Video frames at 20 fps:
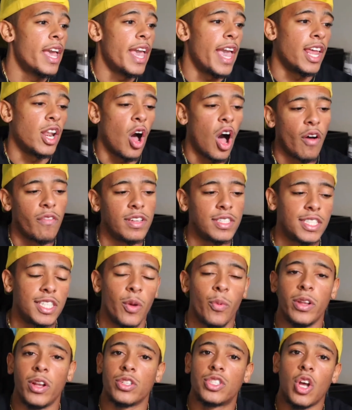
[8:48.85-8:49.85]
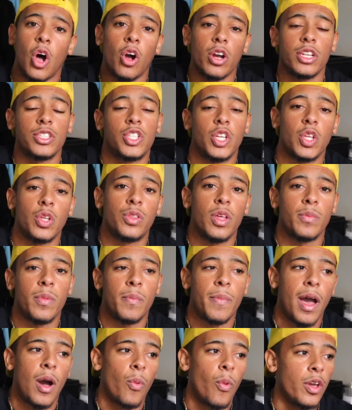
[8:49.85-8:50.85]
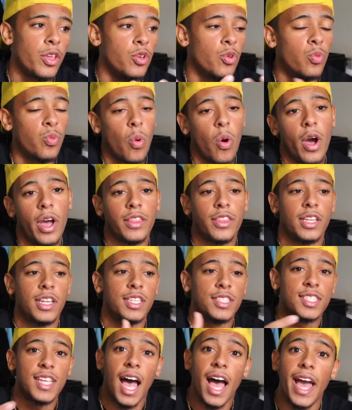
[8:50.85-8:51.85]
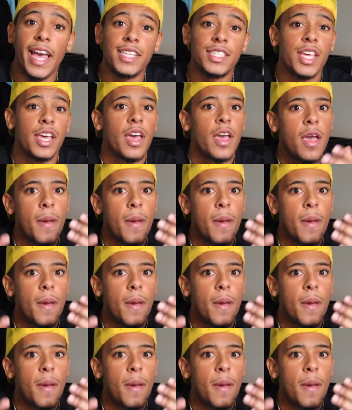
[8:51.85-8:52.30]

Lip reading: And obviously when you're talking to them about what you want, the designs,